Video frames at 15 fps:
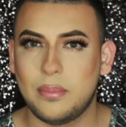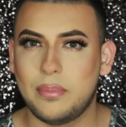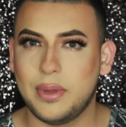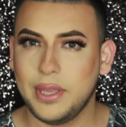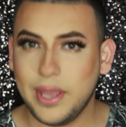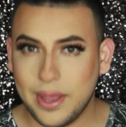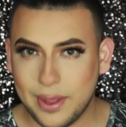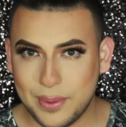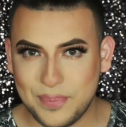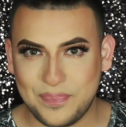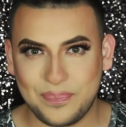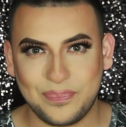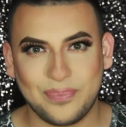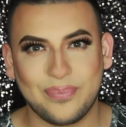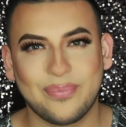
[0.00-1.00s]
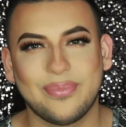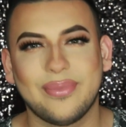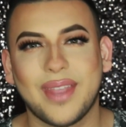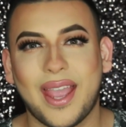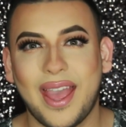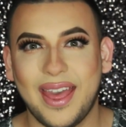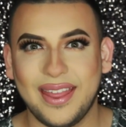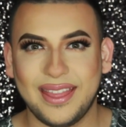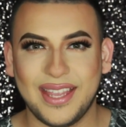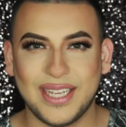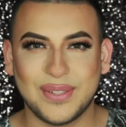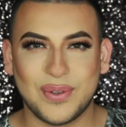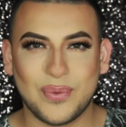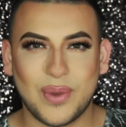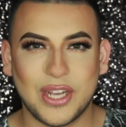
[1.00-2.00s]
But yeah,
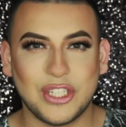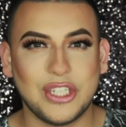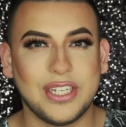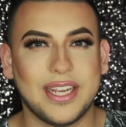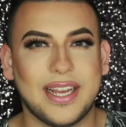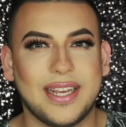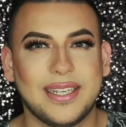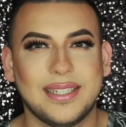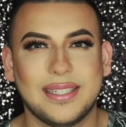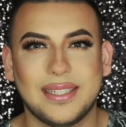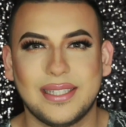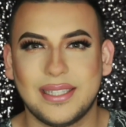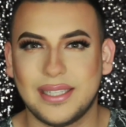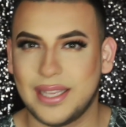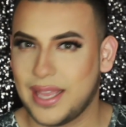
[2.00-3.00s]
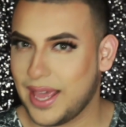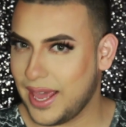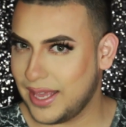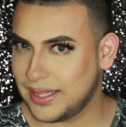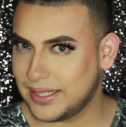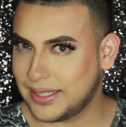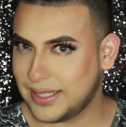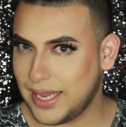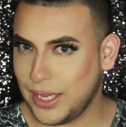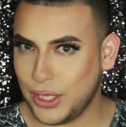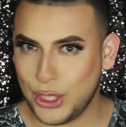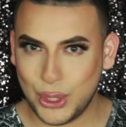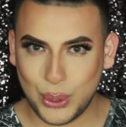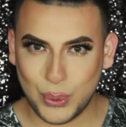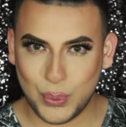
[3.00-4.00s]
thanks for watching, guys, and stay
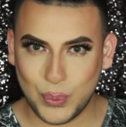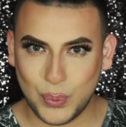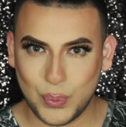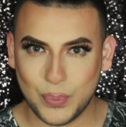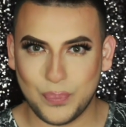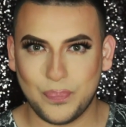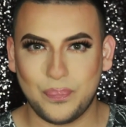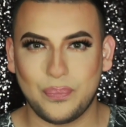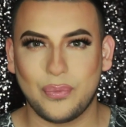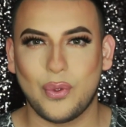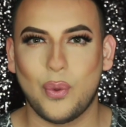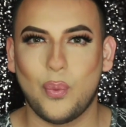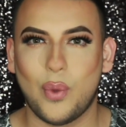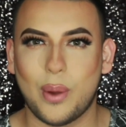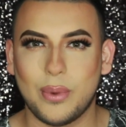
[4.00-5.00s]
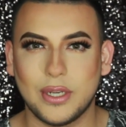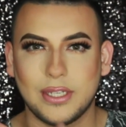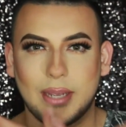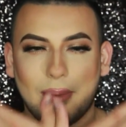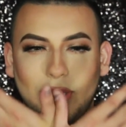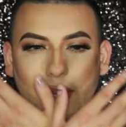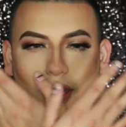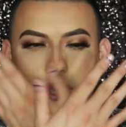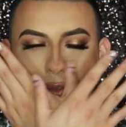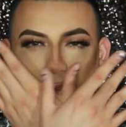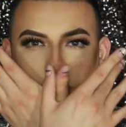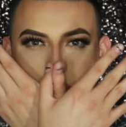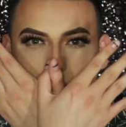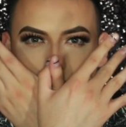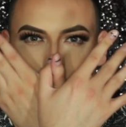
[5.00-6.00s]
cute. One more time on the
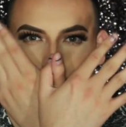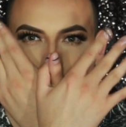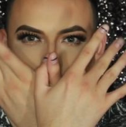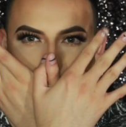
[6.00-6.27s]
nails.